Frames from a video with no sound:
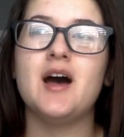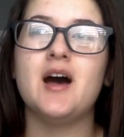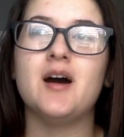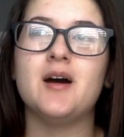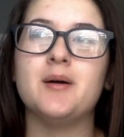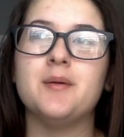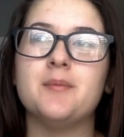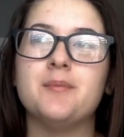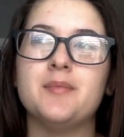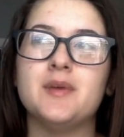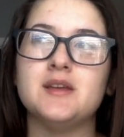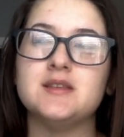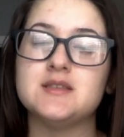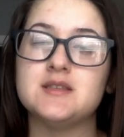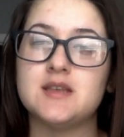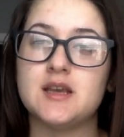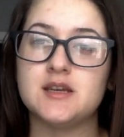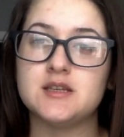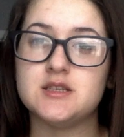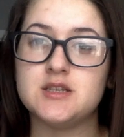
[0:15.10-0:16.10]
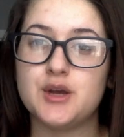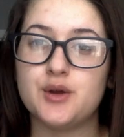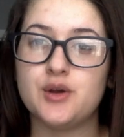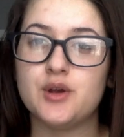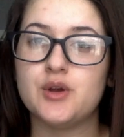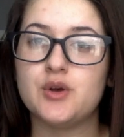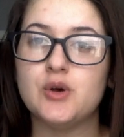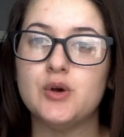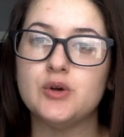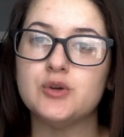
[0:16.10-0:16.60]
um, in
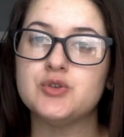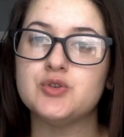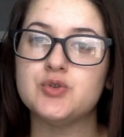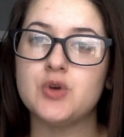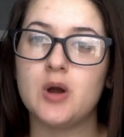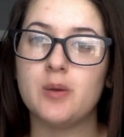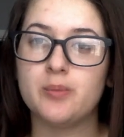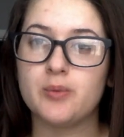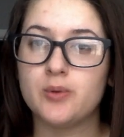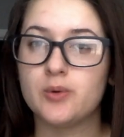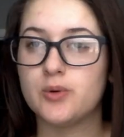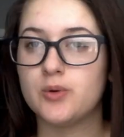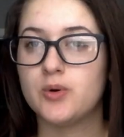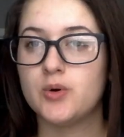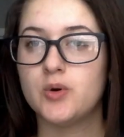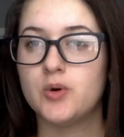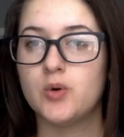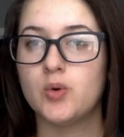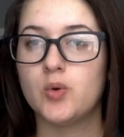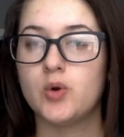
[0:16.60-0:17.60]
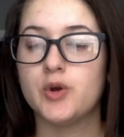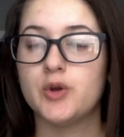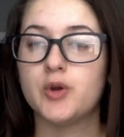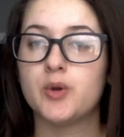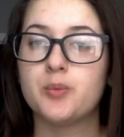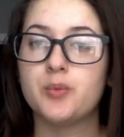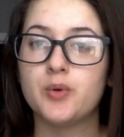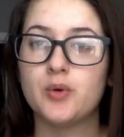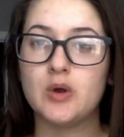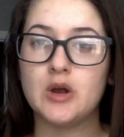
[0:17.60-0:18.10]
sidereal, tropical, or
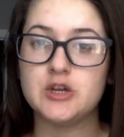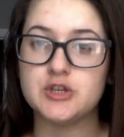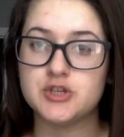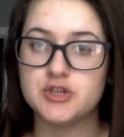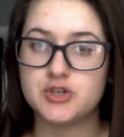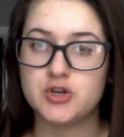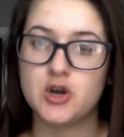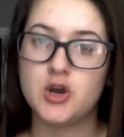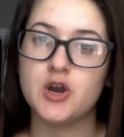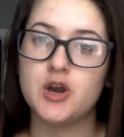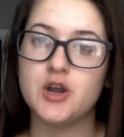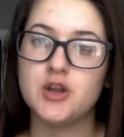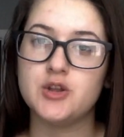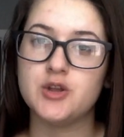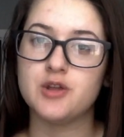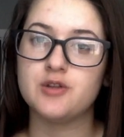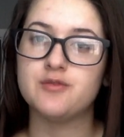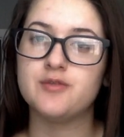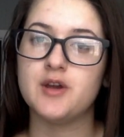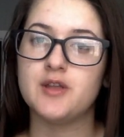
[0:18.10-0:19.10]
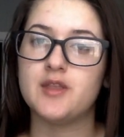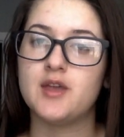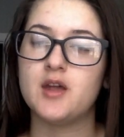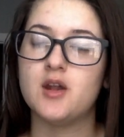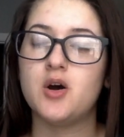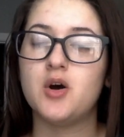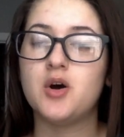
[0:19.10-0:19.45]
your progress chart, and you can find that